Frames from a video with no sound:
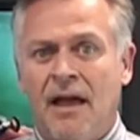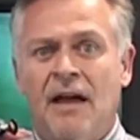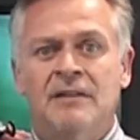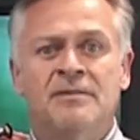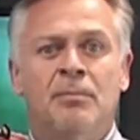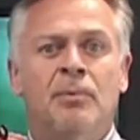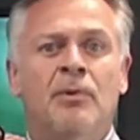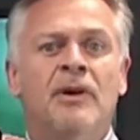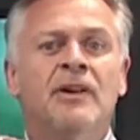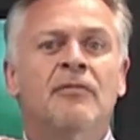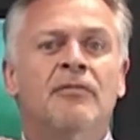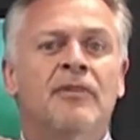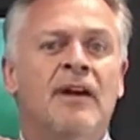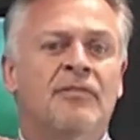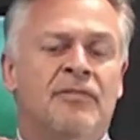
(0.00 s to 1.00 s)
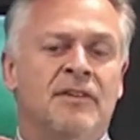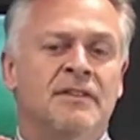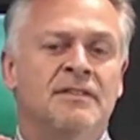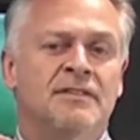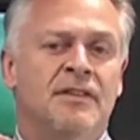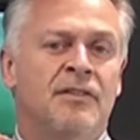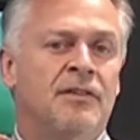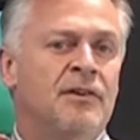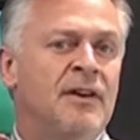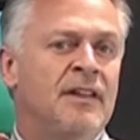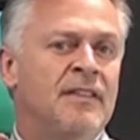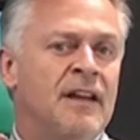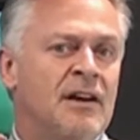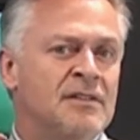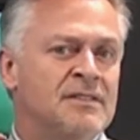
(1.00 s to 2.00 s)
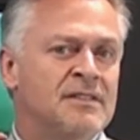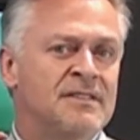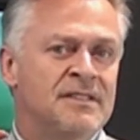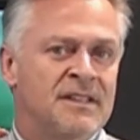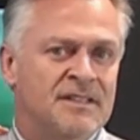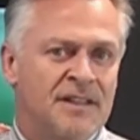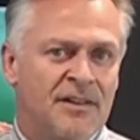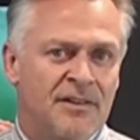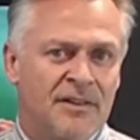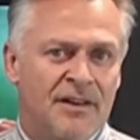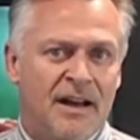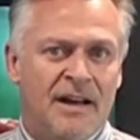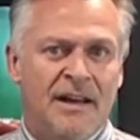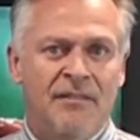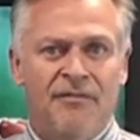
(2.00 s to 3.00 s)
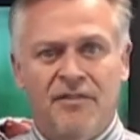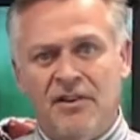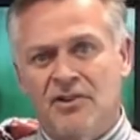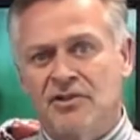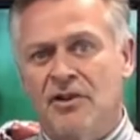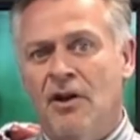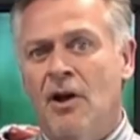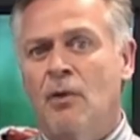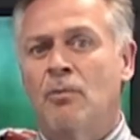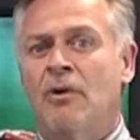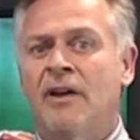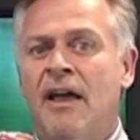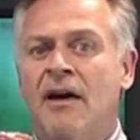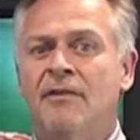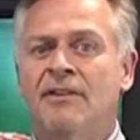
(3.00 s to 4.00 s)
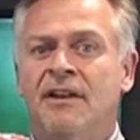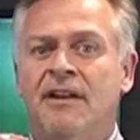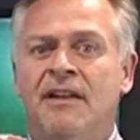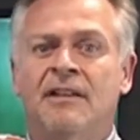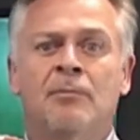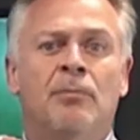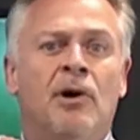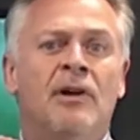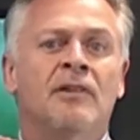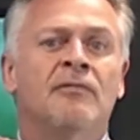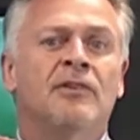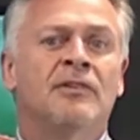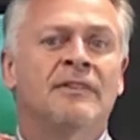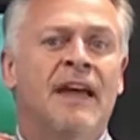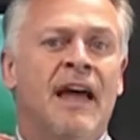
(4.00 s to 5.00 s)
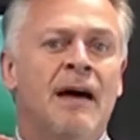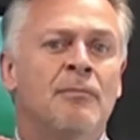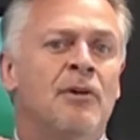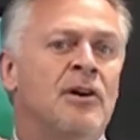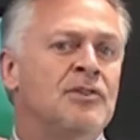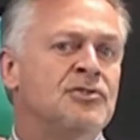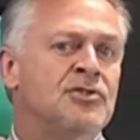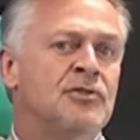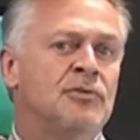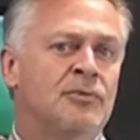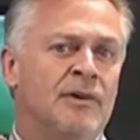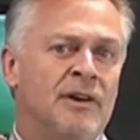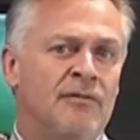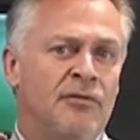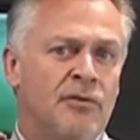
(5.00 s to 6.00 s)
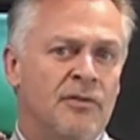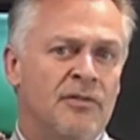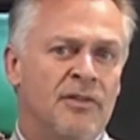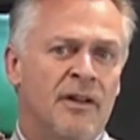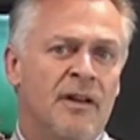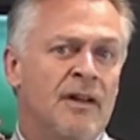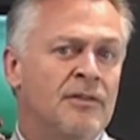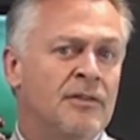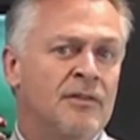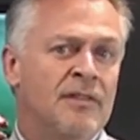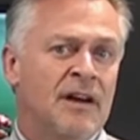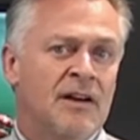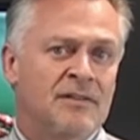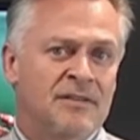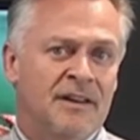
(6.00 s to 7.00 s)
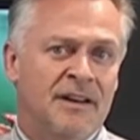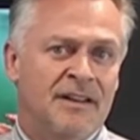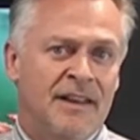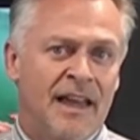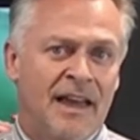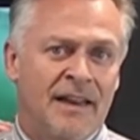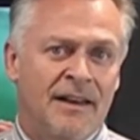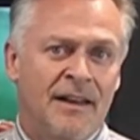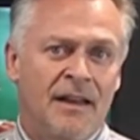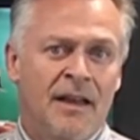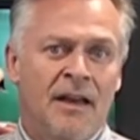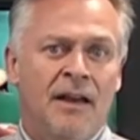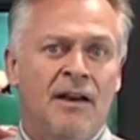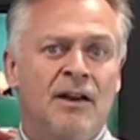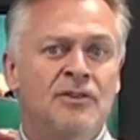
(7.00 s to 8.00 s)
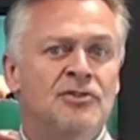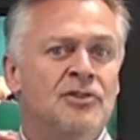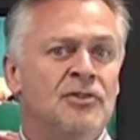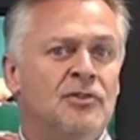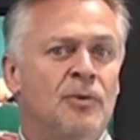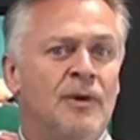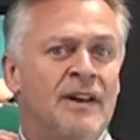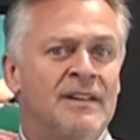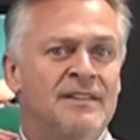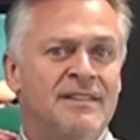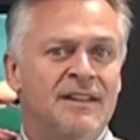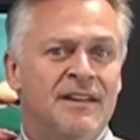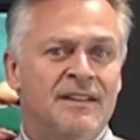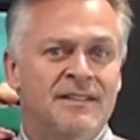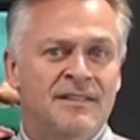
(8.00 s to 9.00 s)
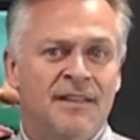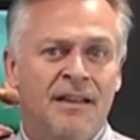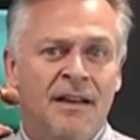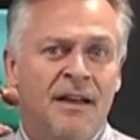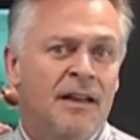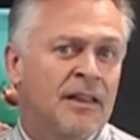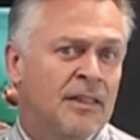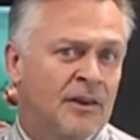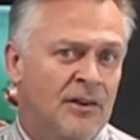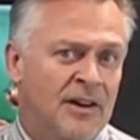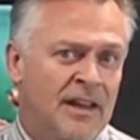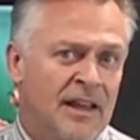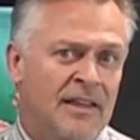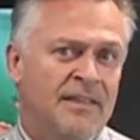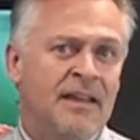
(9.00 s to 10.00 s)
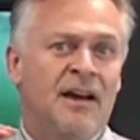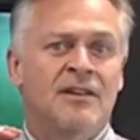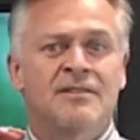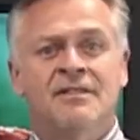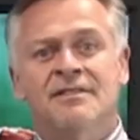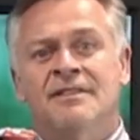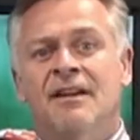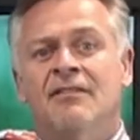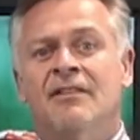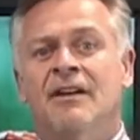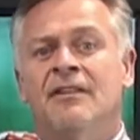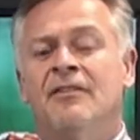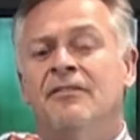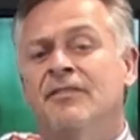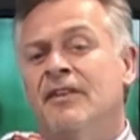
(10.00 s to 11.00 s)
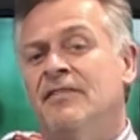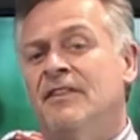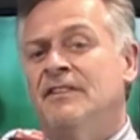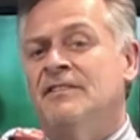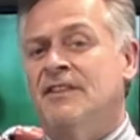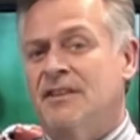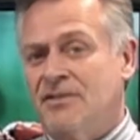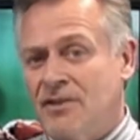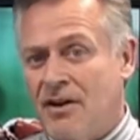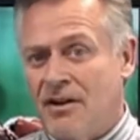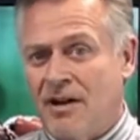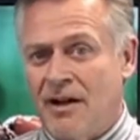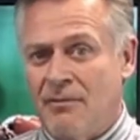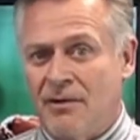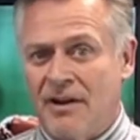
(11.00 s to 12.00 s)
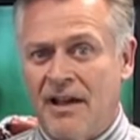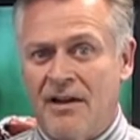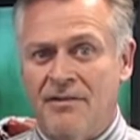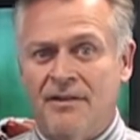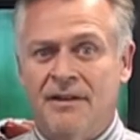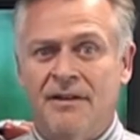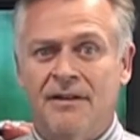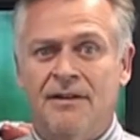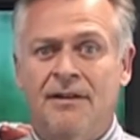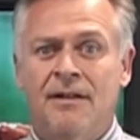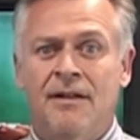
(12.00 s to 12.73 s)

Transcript: As a point of reference, 30,690 fish were counted at the Bonneville Dam on June 24, 2010, and on June 26, 38,756 sockeye were counted.